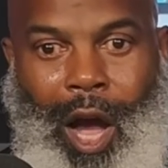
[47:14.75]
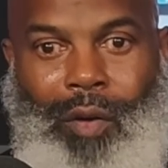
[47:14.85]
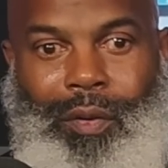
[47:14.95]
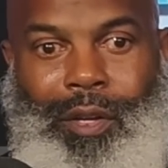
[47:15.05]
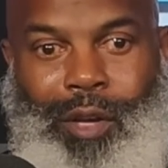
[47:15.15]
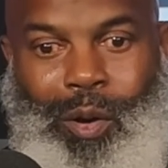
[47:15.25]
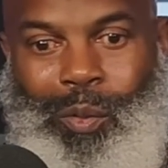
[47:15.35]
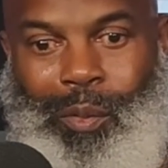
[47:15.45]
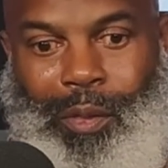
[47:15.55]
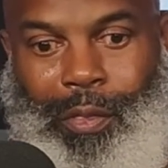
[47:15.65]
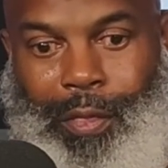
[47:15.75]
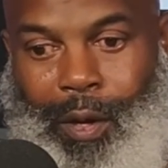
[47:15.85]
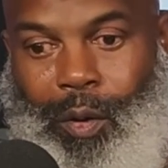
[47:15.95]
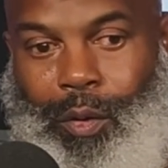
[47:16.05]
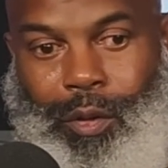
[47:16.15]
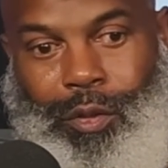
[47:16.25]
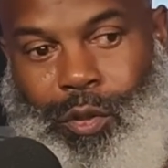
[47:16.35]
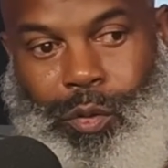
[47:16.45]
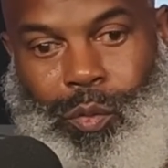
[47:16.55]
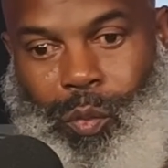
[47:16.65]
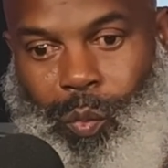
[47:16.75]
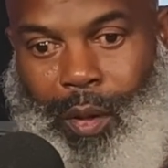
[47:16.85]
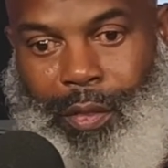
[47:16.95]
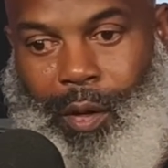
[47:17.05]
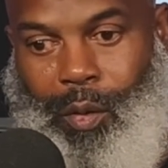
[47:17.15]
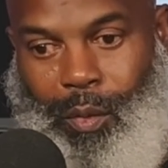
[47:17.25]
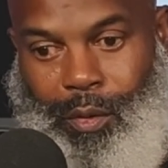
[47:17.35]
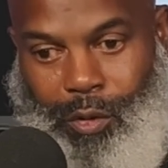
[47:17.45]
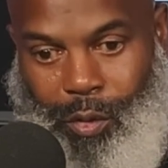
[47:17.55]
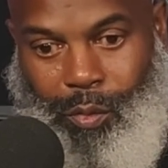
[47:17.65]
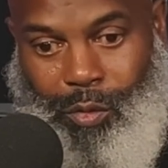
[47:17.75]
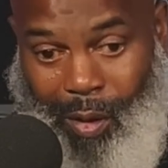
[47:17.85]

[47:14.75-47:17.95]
I already know they're gonna do what they're gonna do.